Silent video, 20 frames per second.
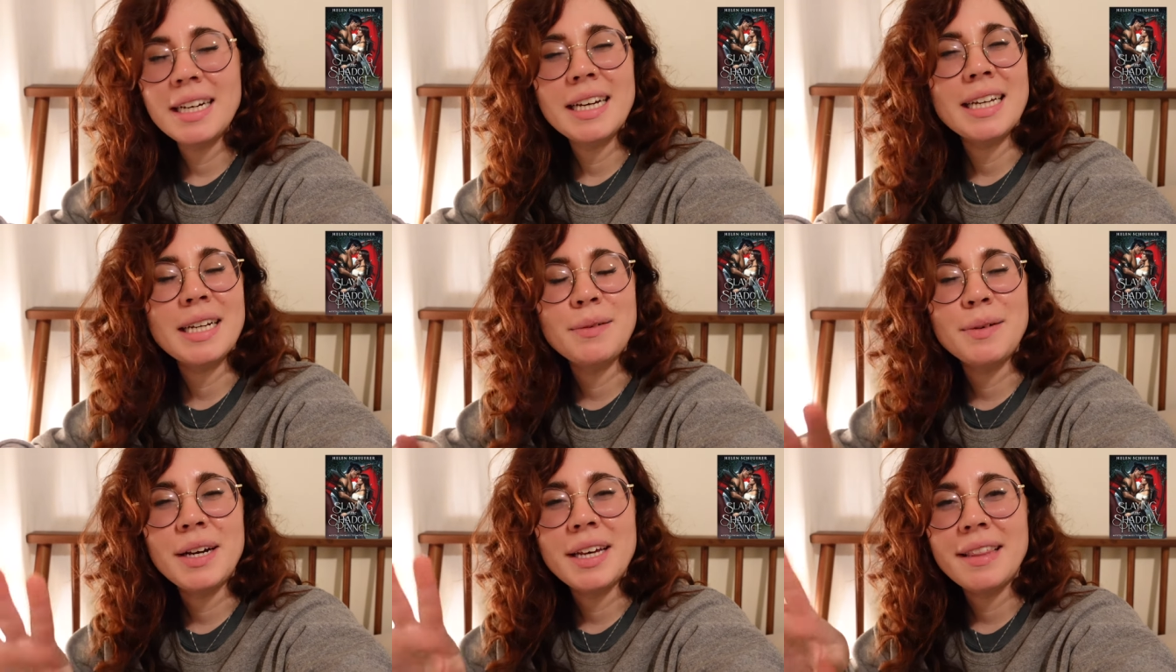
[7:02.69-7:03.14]

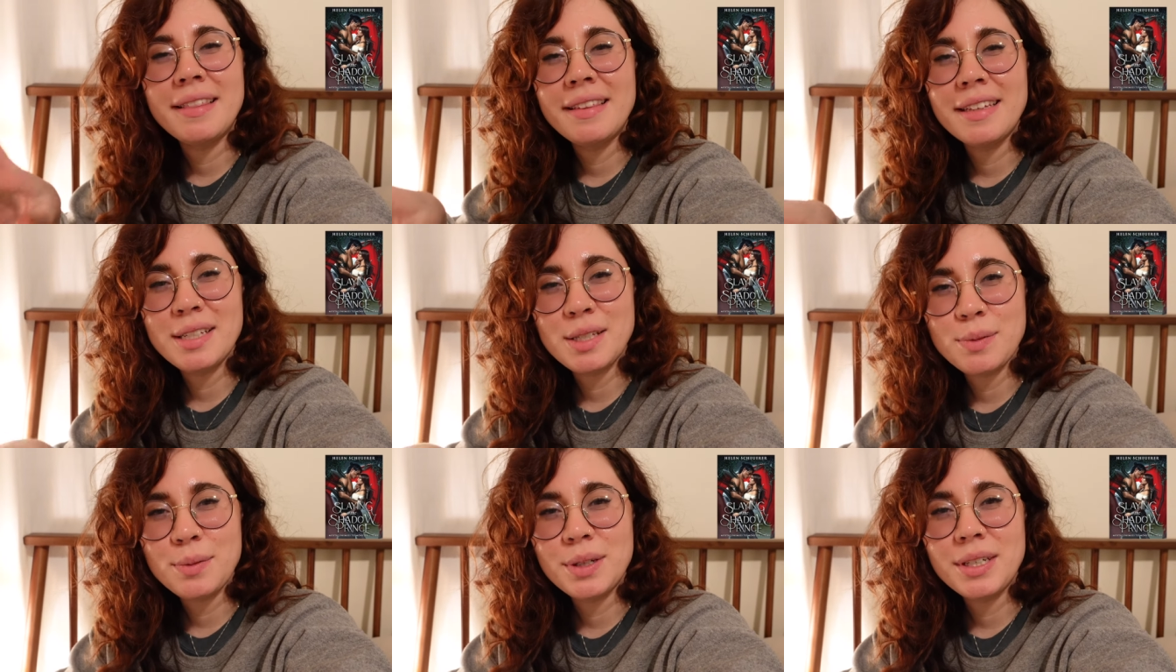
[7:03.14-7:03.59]
Anyway,
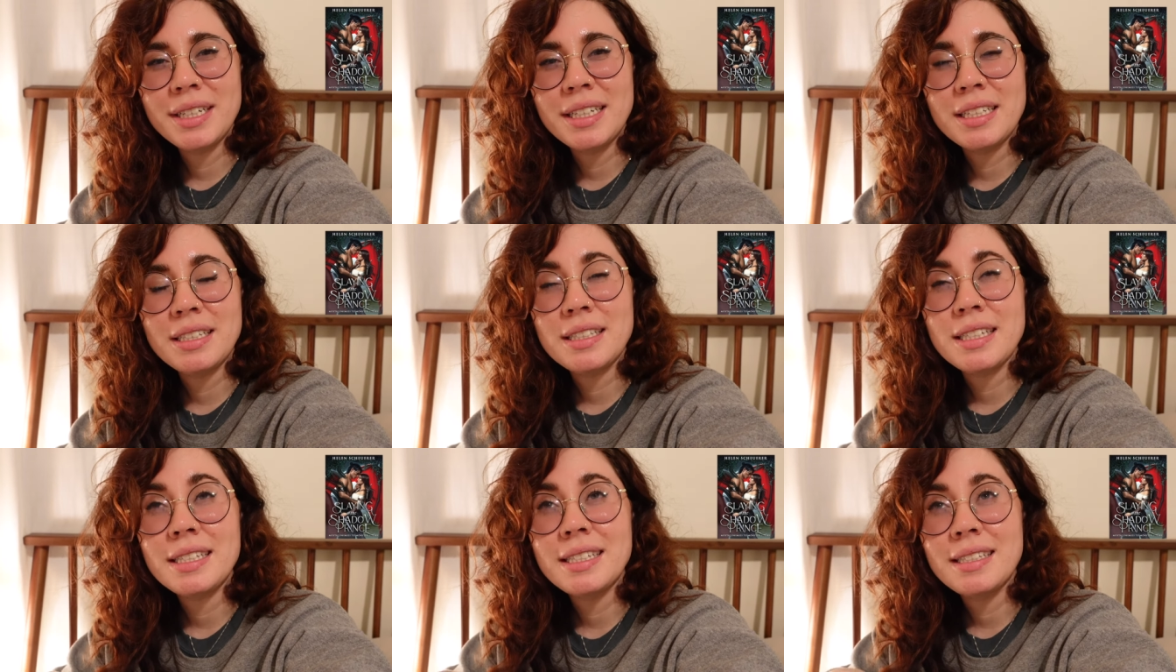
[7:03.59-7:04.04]
this one
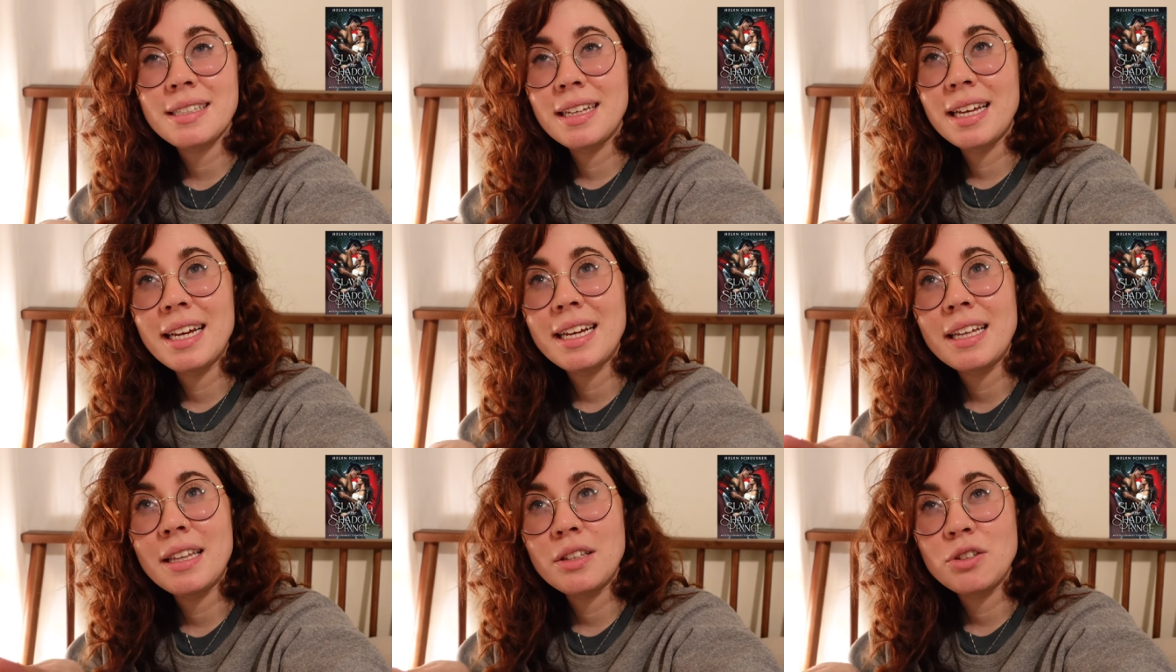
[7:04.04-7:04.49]
is
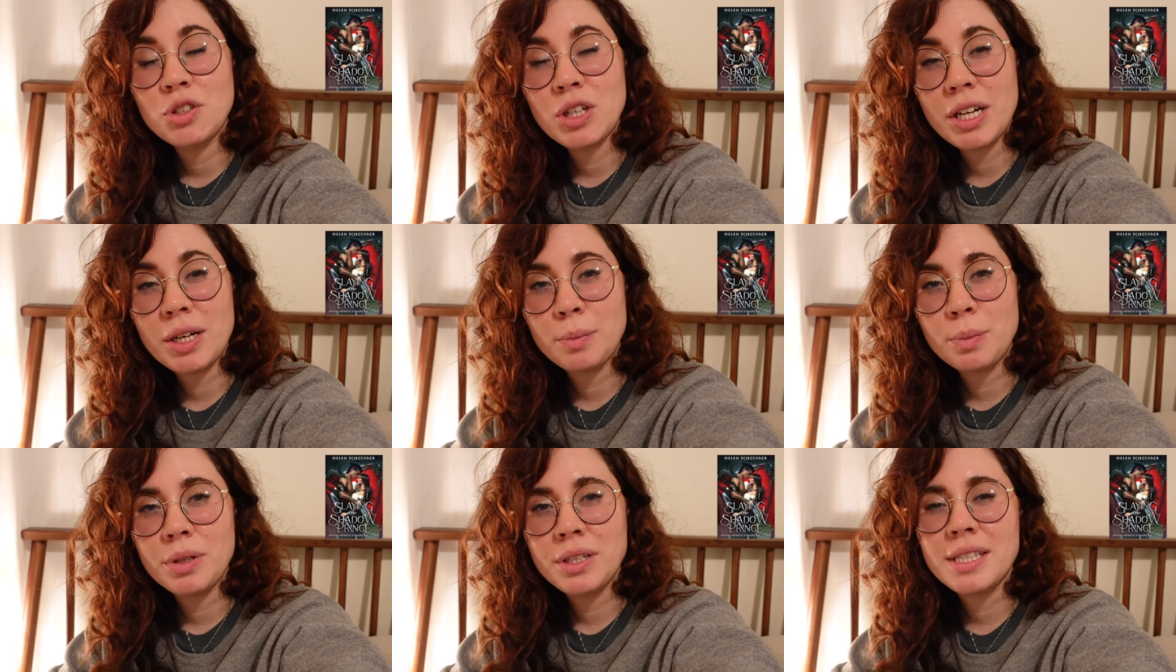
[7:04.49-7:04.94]
Slaying the
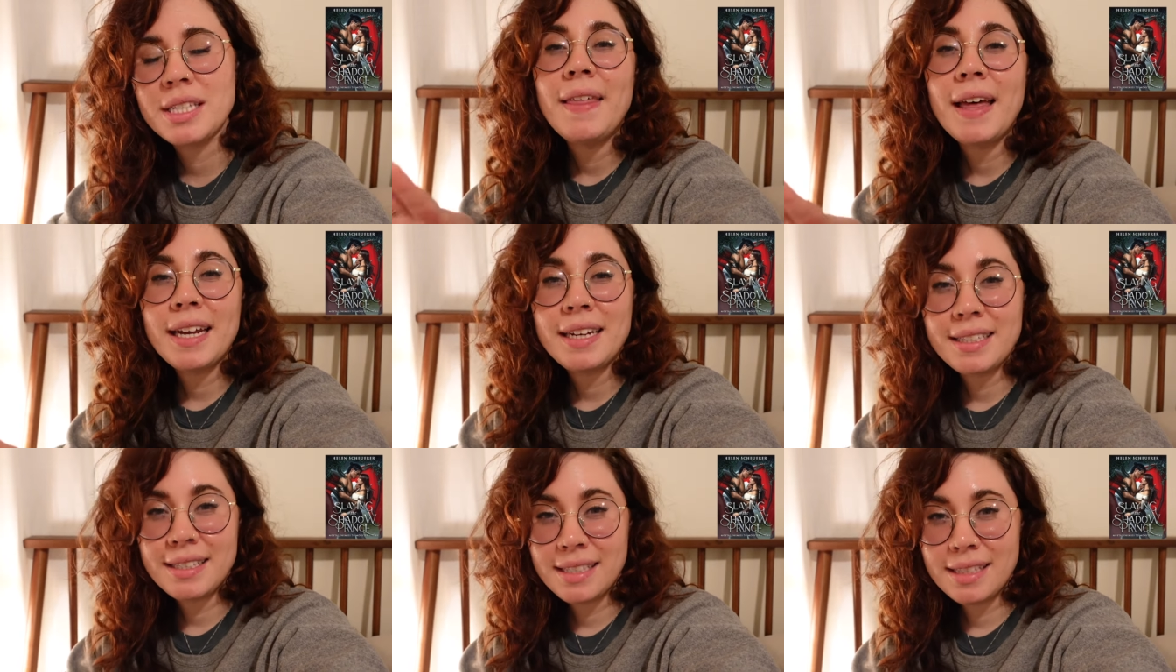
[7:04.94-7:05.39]
Shadow Prince.
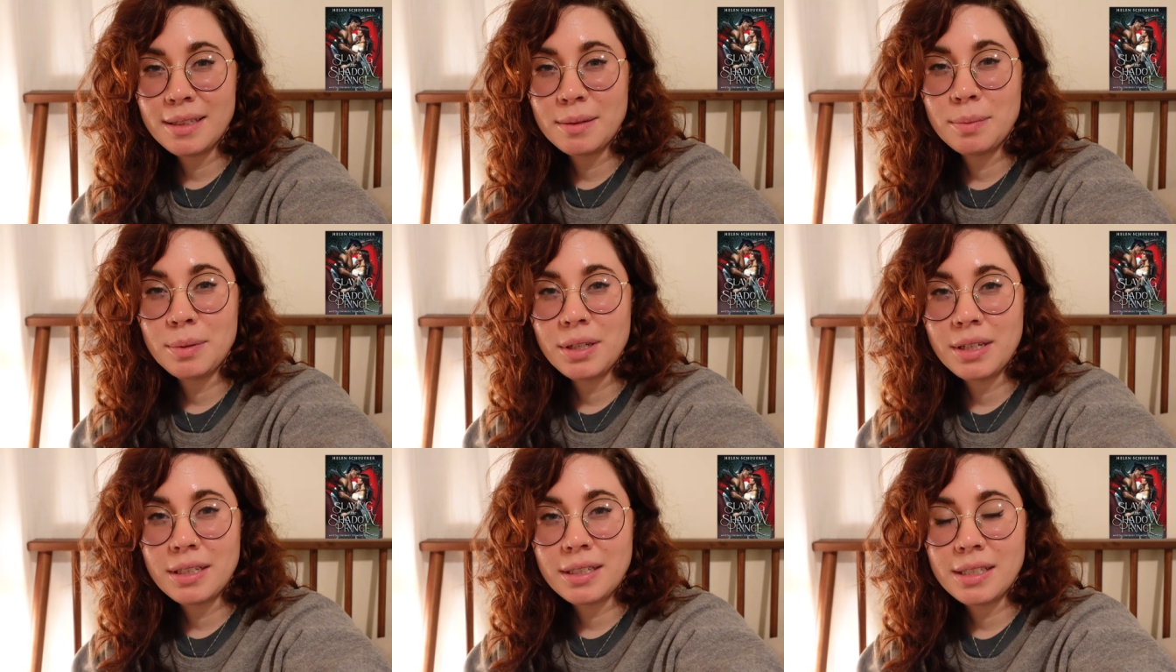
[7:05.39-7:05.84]
That is in the
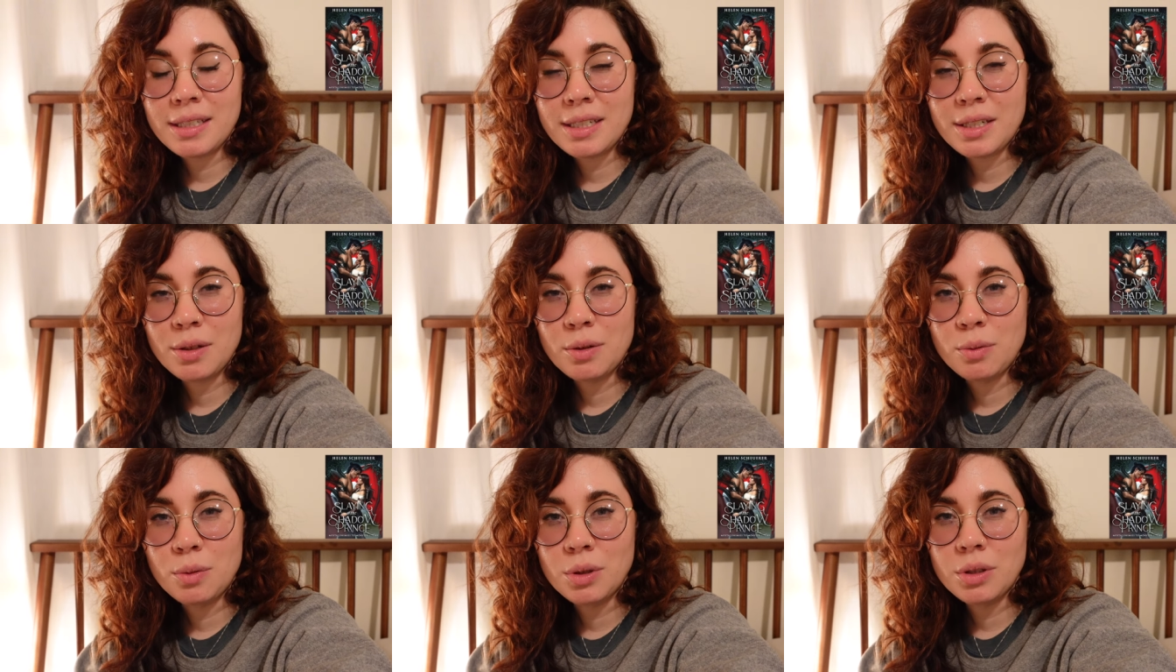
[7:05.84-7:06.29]
Blood and
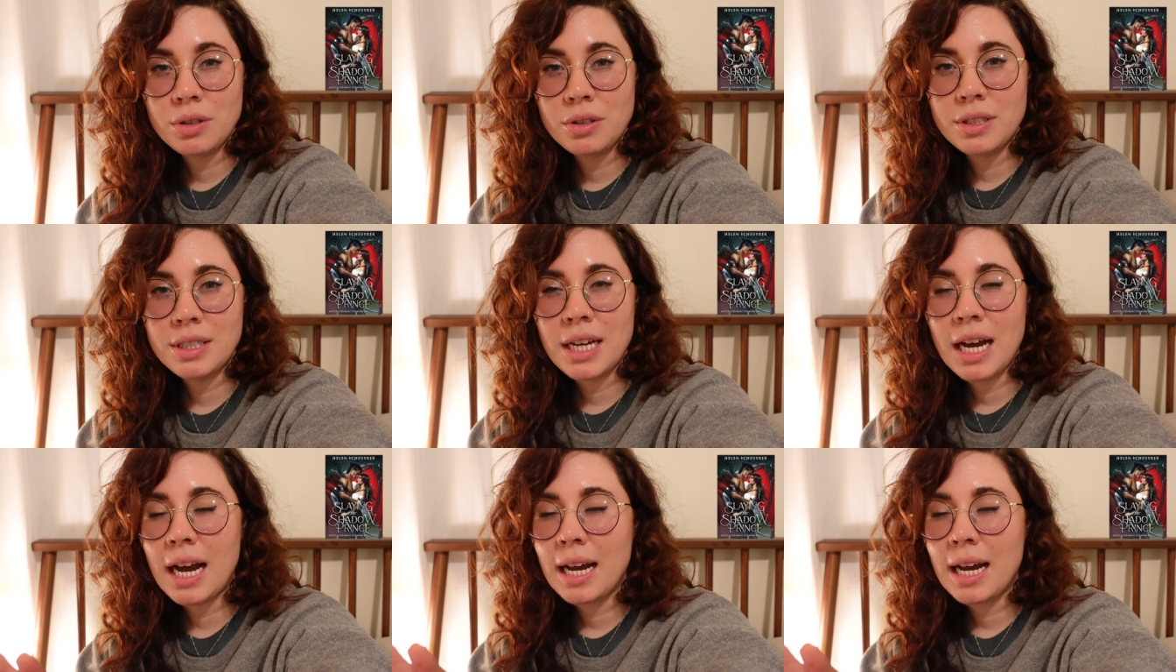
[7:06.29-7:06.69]
Steel world.